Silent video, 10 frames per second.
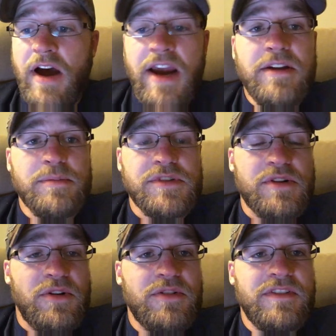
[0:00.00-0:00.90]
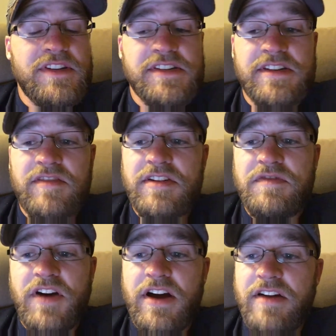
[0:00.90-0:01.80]
Items. Currently
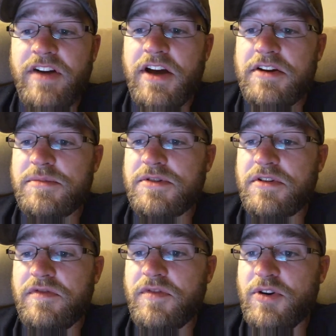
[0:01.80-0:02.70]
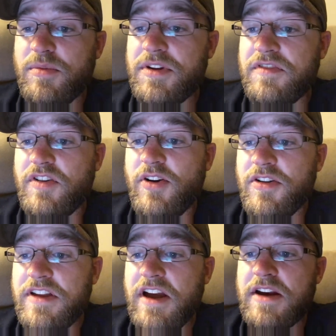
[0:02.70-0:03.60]
75 items are confirmed. If
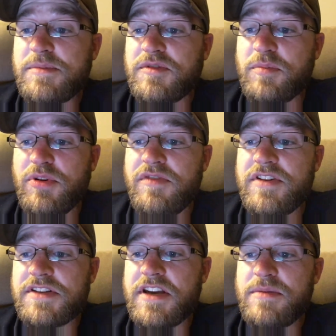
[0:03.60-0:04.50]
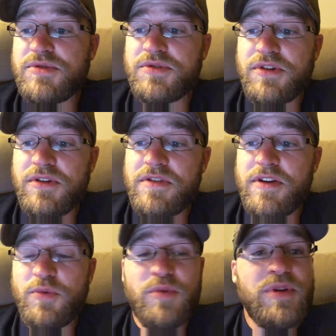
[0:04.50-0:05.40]
all the items from previous games return,
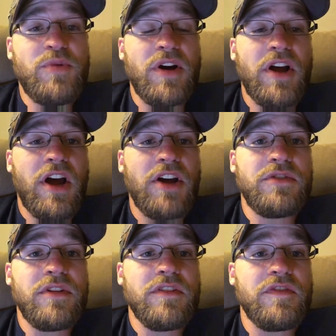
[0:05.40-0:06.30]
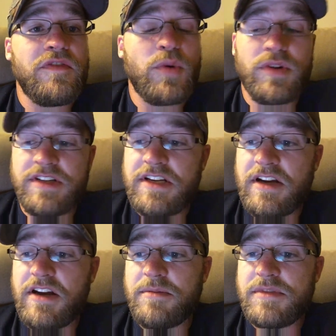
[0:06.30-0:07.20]
there will be 114
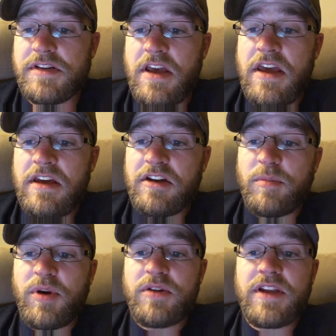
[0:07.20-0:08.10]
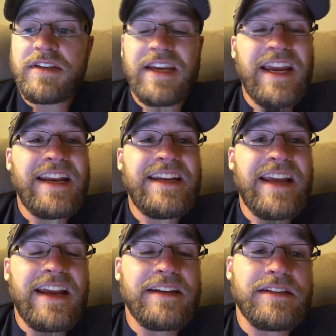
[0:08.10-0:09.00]
items. Compare that to
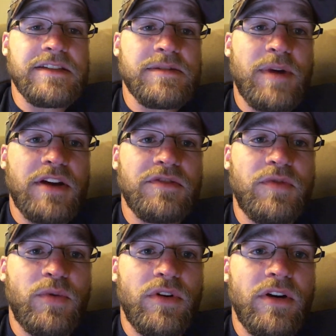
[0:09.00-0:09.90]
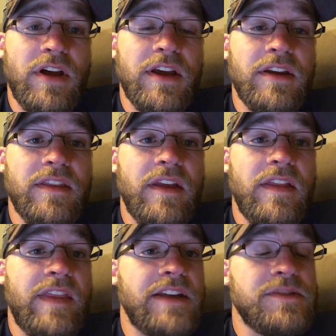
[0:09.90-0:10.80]
88 in Smash 4, and
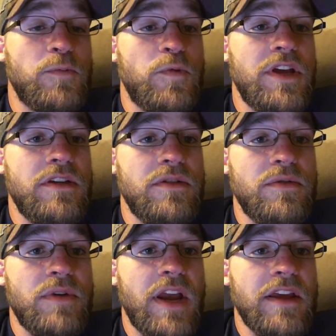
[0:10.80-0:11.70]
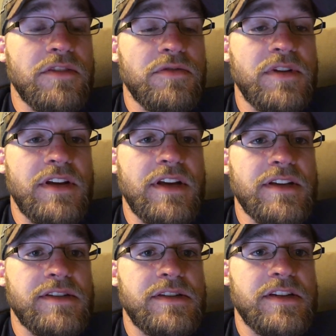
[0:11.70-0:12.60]
that's Wii U and
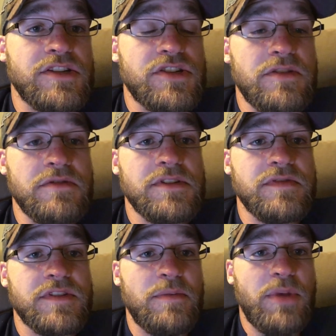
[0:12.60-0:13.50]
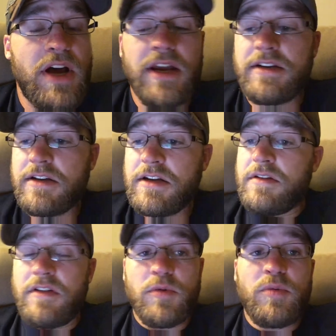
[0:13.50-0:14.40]
3DS exclusives combined.
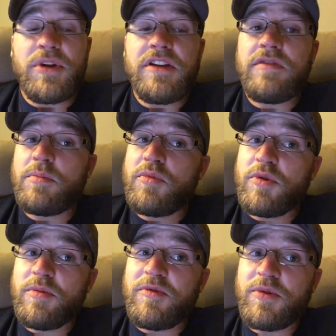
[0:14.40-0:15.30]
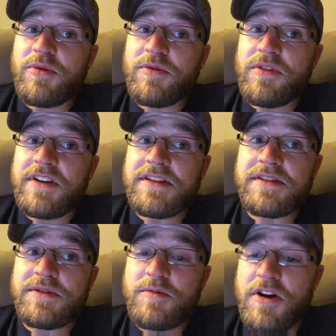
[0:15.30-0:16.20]
There will be even more before the
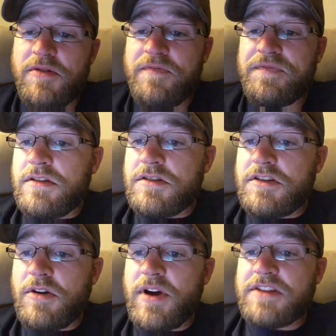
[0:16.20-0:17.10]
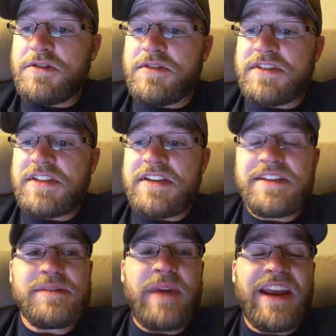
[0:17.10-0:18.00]
release as well. So as you can see,
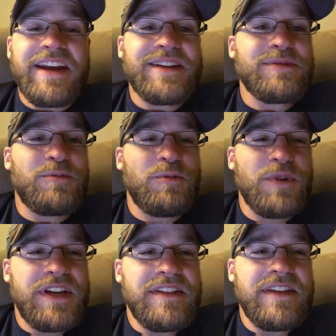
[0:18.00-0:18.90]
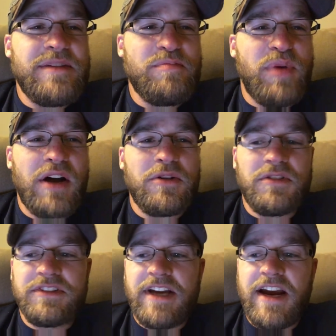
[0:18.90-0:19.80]
this man has really
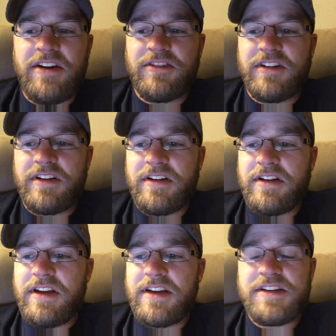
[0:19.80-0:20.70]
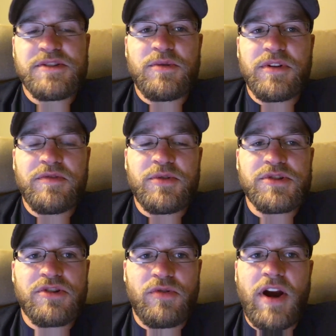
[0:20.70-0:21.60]
buckled down, and he's going for
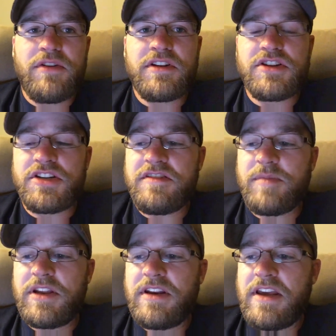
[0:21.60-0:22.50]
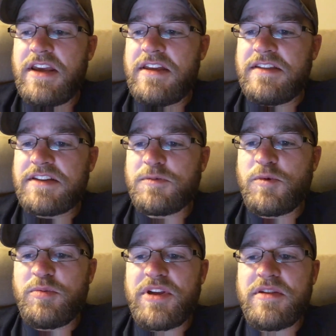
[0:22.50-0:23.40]
his crowning achievement. This
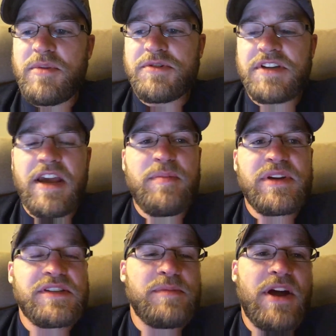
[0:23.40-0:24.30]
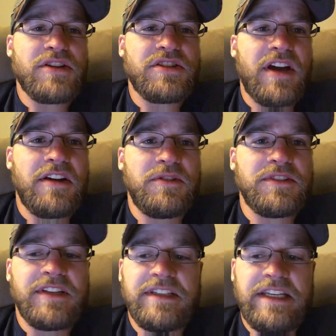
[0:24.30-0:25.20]
will be the most epic Smash title
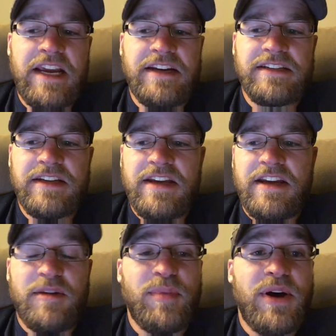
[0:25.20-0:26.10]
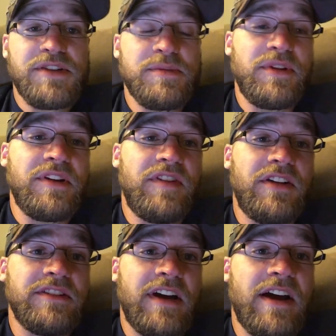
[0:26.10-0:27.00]
to date, and possibly of
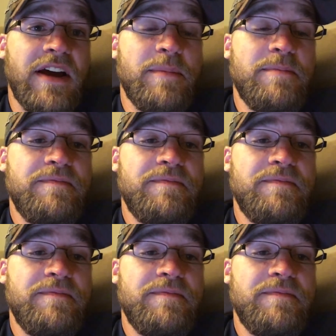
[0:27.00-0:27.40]
all time.